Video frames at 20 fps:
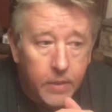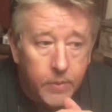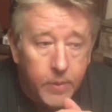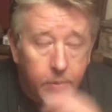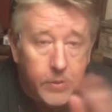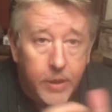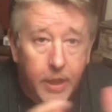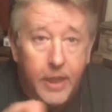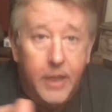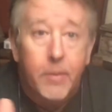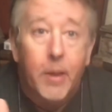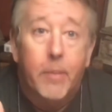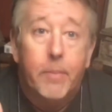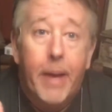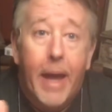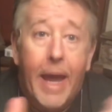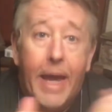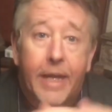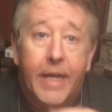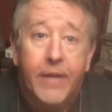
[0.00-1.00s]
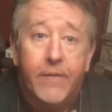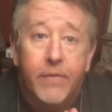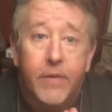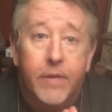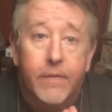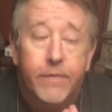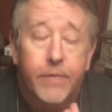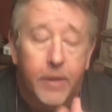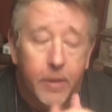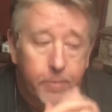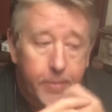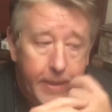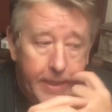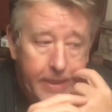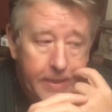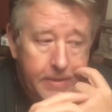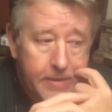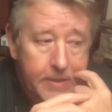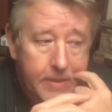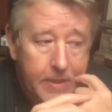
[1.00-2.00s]
would talk about packing for the
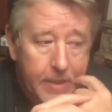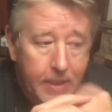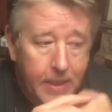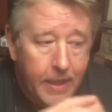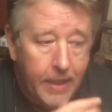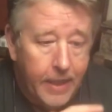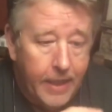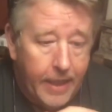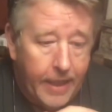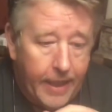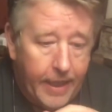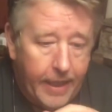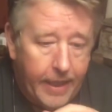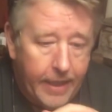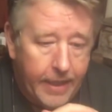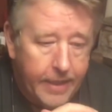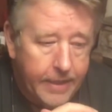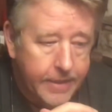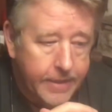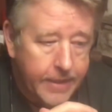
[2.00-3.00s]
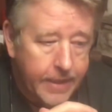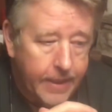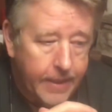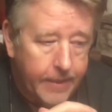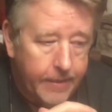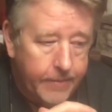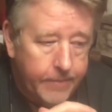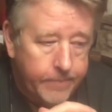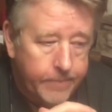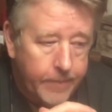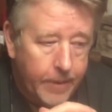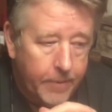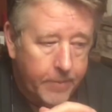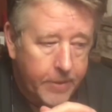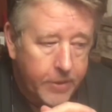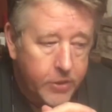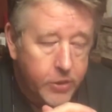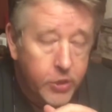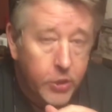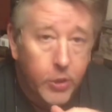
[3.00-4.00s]
Philippines, and I'm
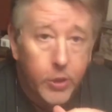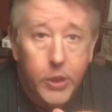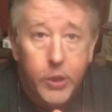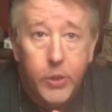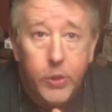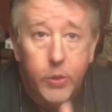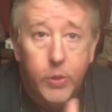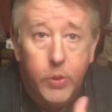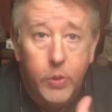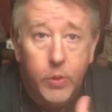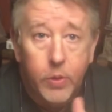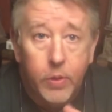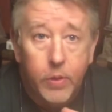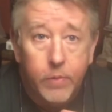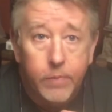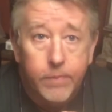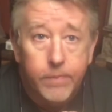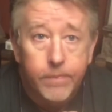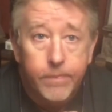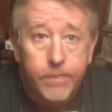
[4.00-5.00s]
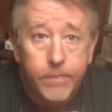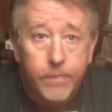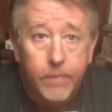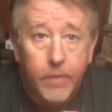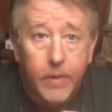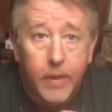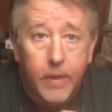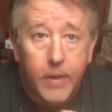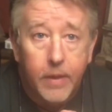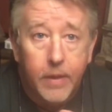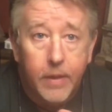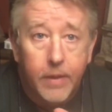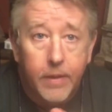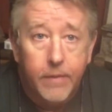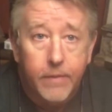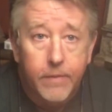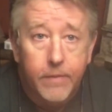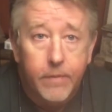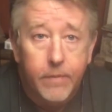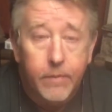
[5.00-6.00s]
going to show you
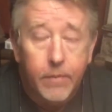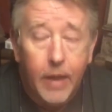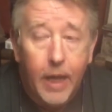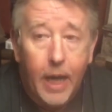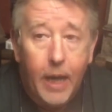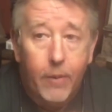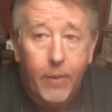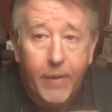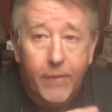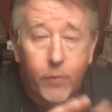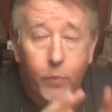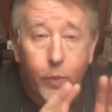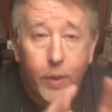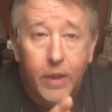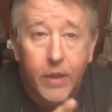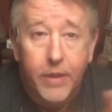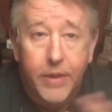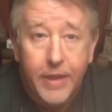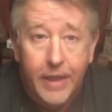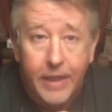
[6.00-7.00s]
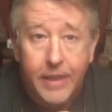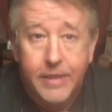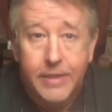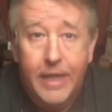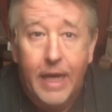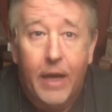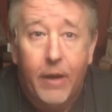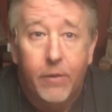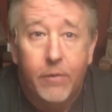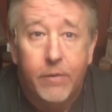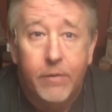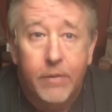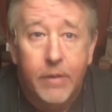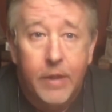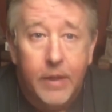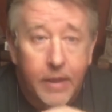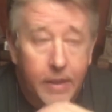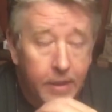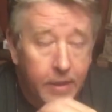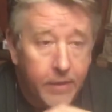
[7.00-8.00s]
how I've whittled things down
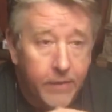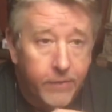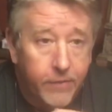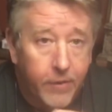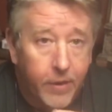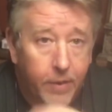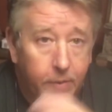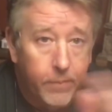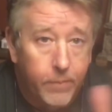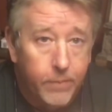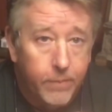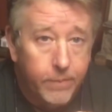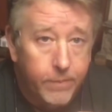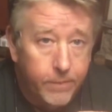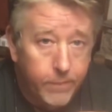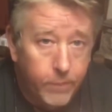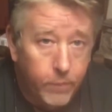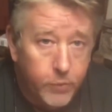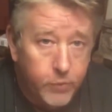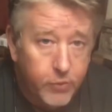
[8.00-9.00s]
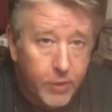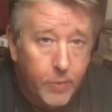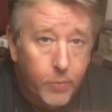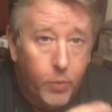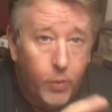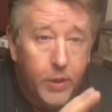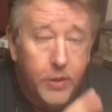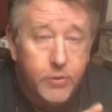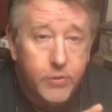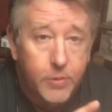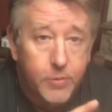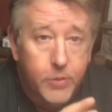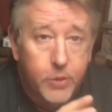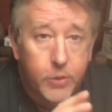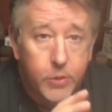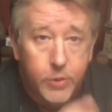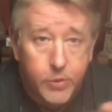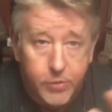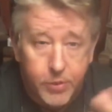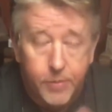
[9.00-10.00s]
from trip 1, trip
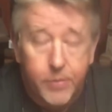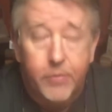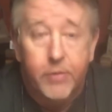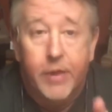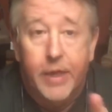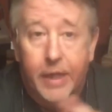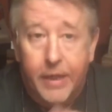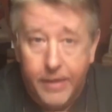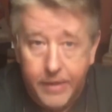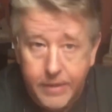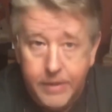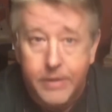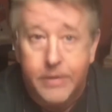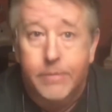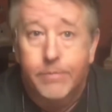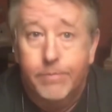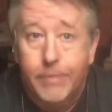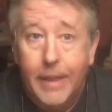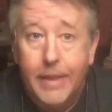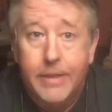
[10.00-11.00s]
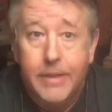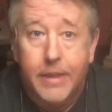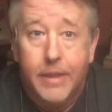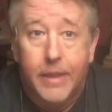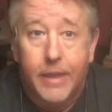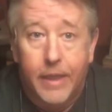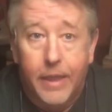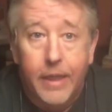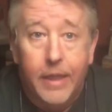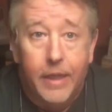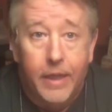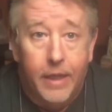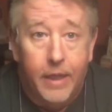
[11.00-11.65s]
2, trip 3, and this is basically